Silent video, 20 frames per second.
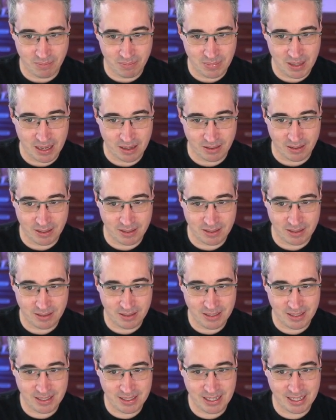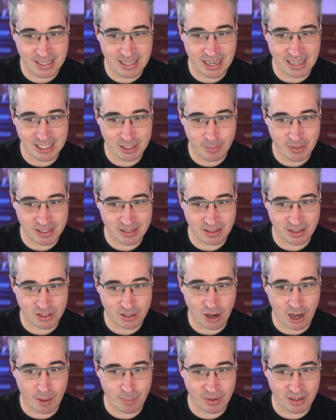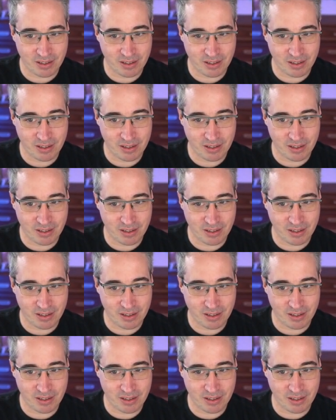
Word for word: yeah, these these sticky elements at the top.